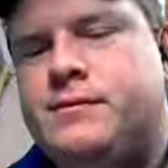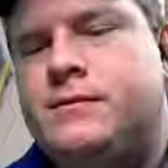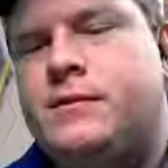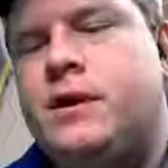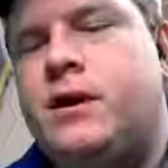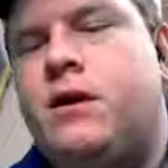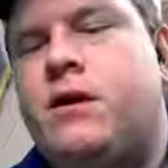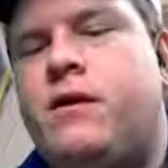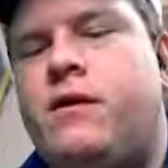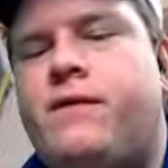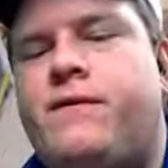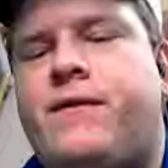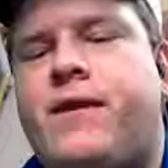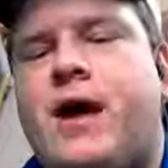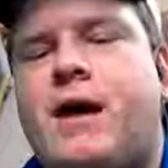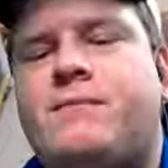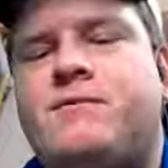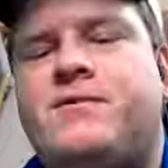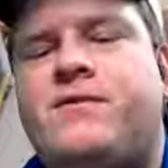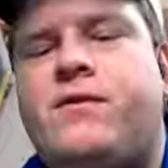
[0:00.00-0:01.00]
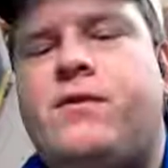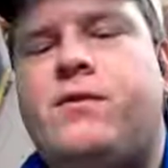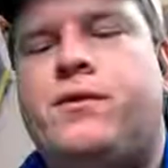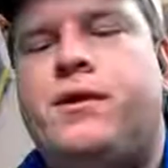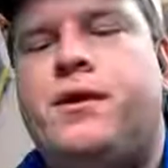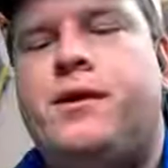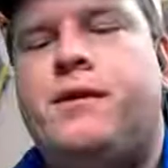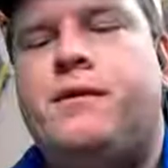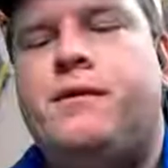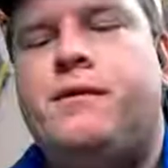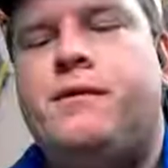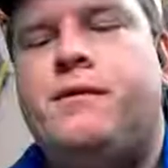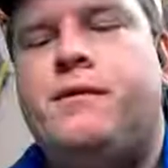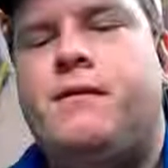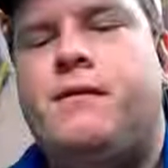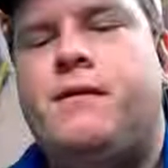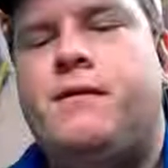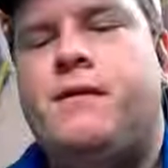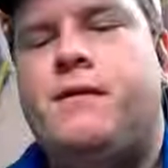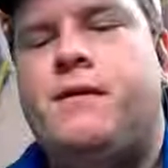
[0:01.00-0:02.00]
Get all the flaps folded
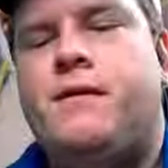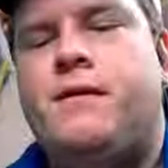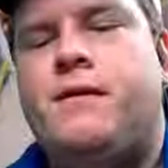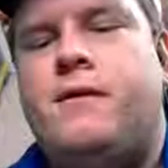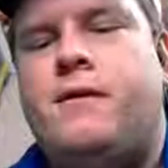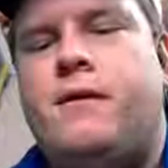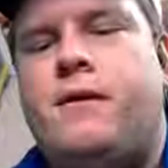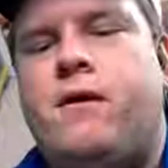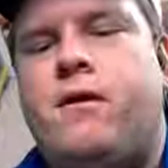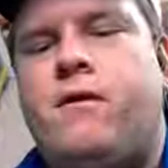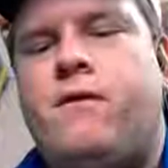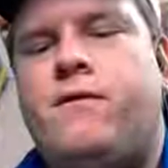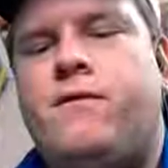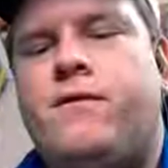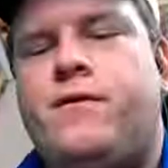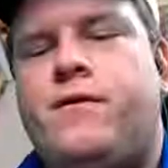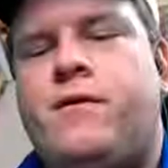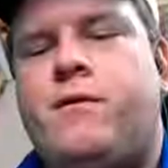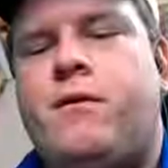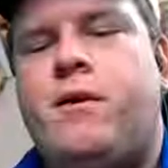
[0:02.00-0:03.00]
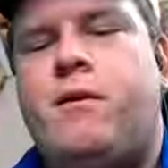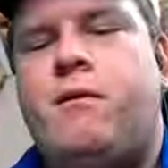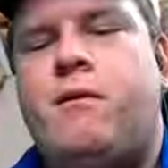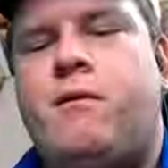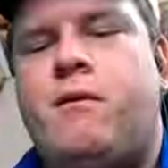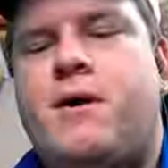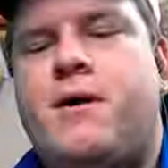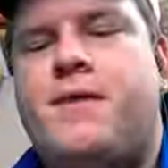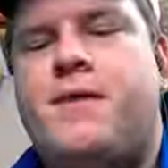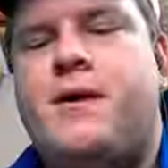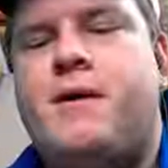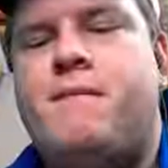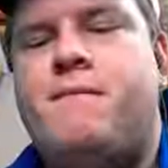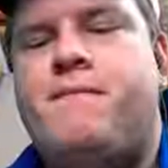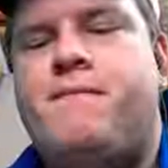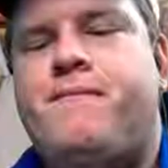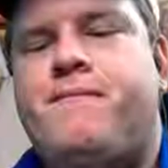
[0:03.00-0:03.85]
over the way we want them.